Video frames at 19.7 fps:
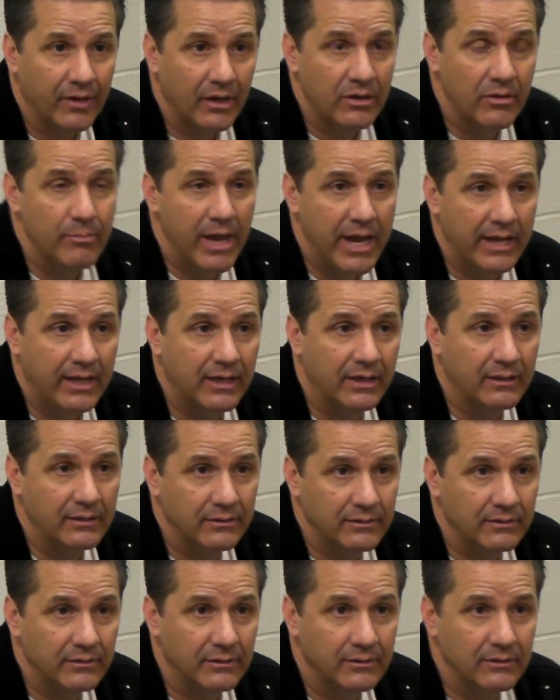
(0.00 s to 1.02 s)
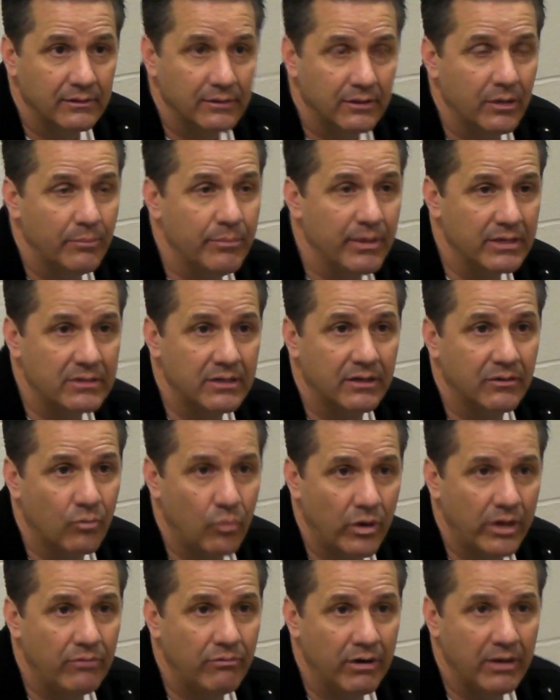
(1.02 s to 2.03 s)
You make it, you miss it and
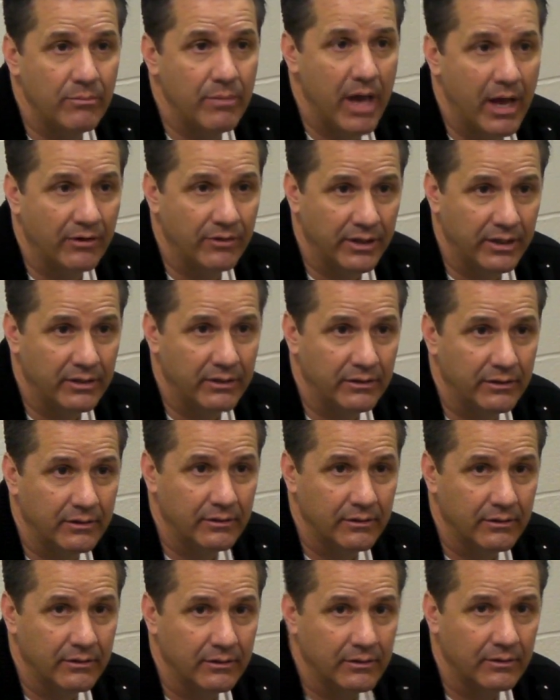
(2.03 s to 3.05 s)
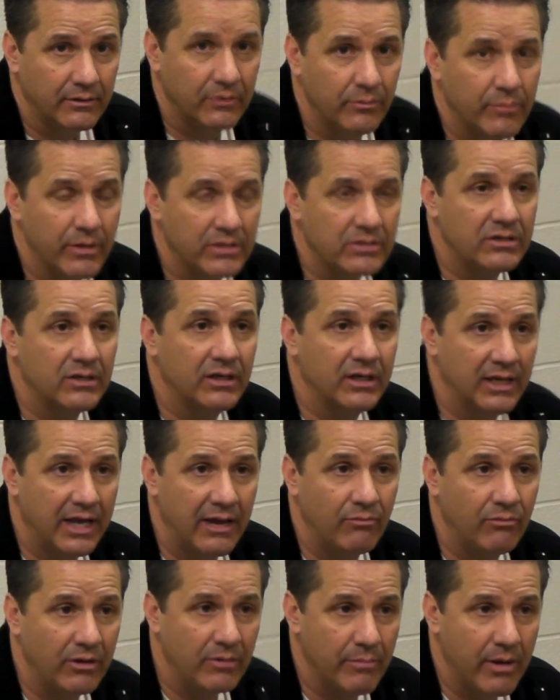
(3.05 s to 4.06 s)
we rebound it, you miss it and
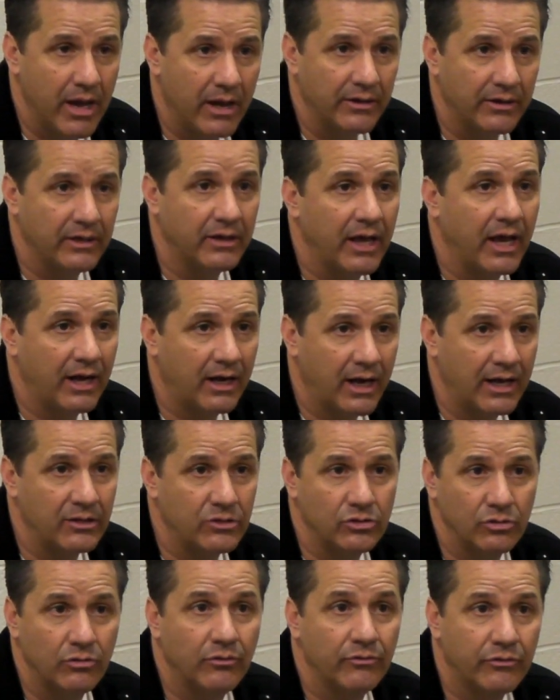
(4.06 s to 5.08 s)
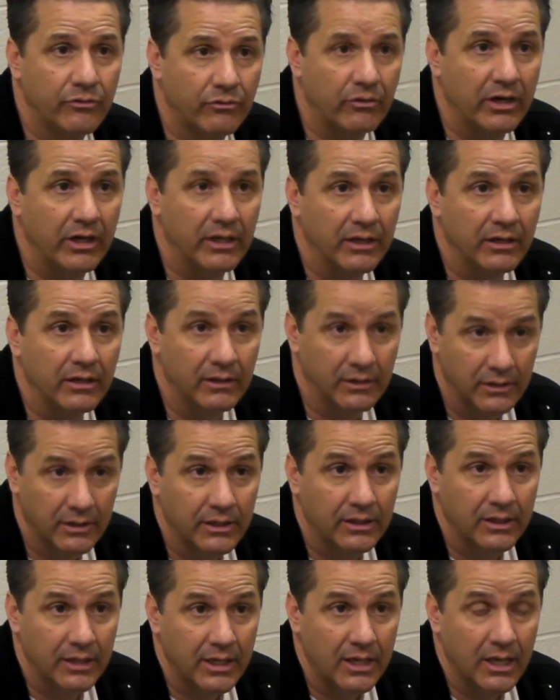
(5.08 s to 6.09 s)
they rebound it. I like two of three.
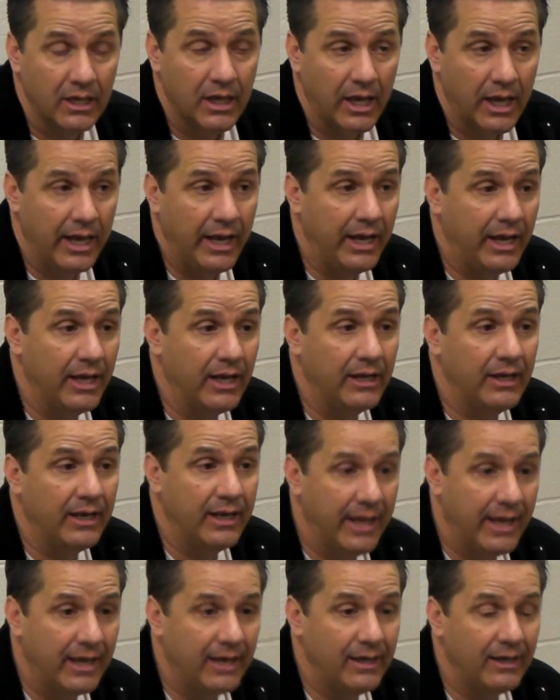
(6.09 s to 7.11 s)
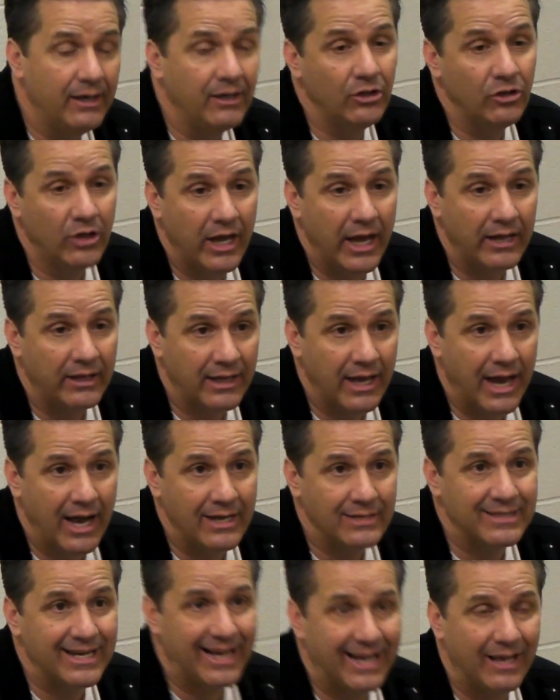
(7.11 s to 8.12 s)
And then you got
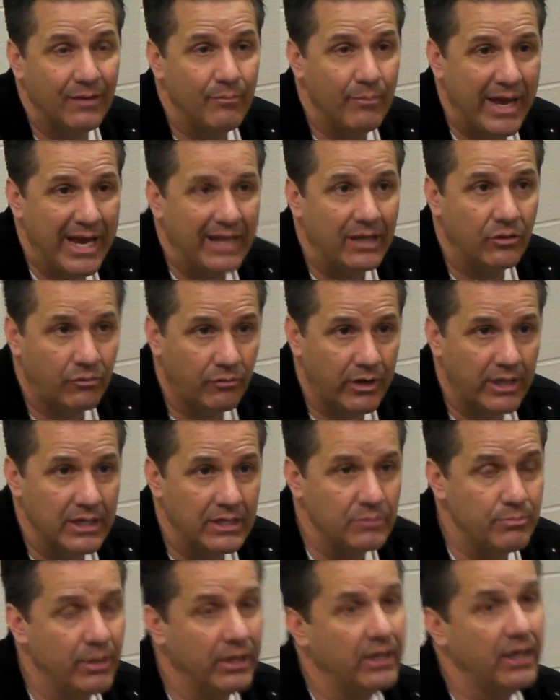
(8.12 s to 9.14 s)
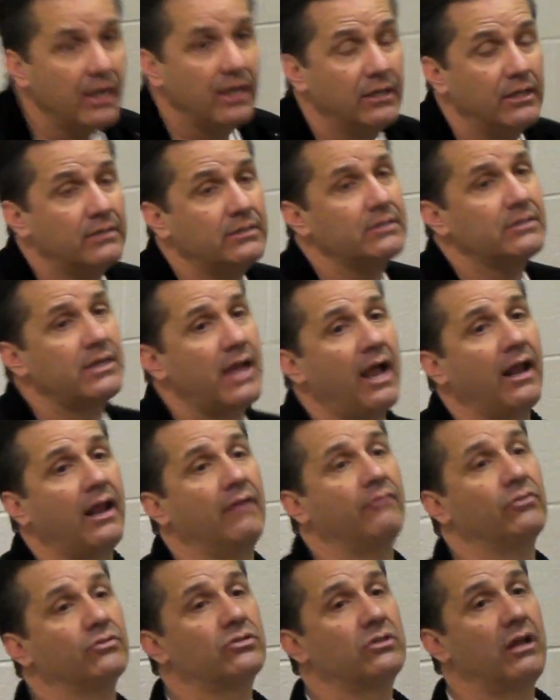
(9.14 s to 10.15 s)
guys that can make threes, but this is high
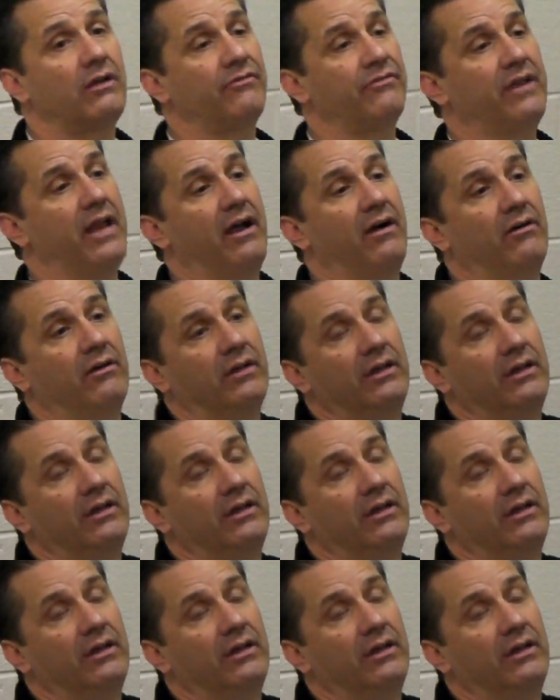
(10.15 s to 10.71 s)
level stuff now.